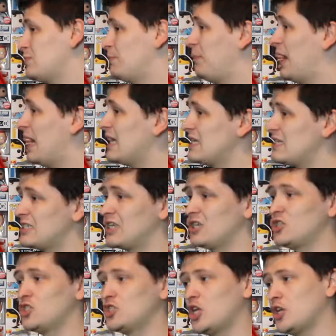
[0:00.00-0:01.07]
paced at
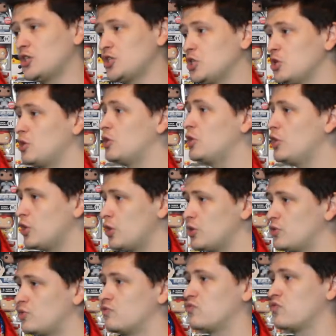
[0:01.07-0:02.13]
such a
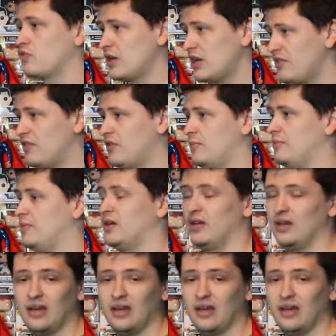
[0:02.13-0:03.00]
good rhythm.